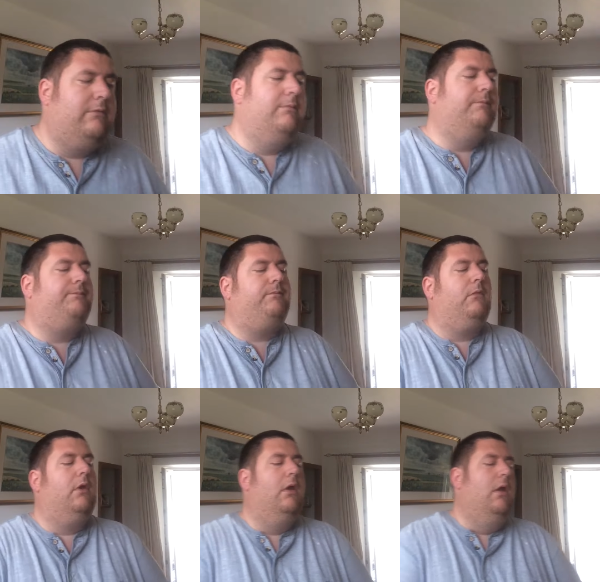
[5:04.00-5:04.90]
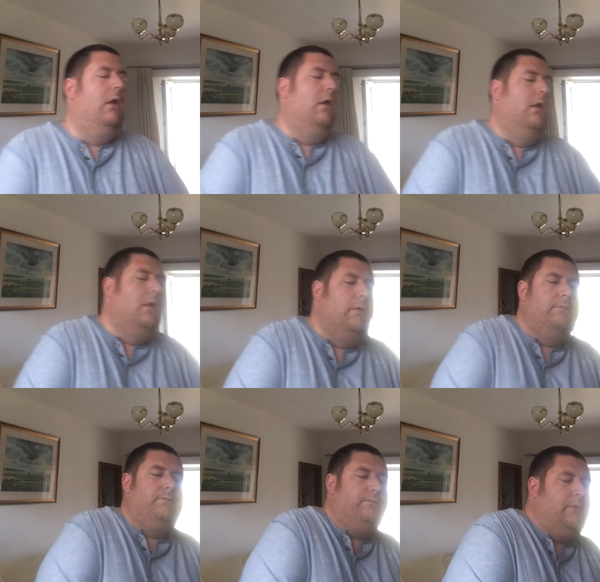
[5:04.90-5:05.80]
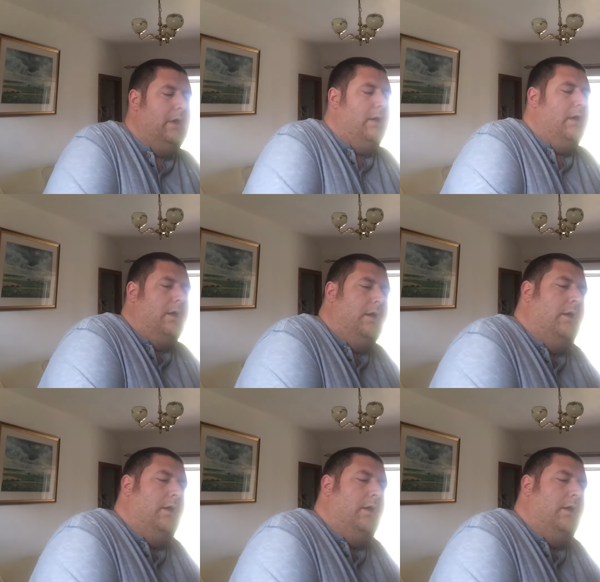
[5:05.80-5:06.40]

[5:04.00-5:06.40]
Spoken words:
No one is speaking in this clip.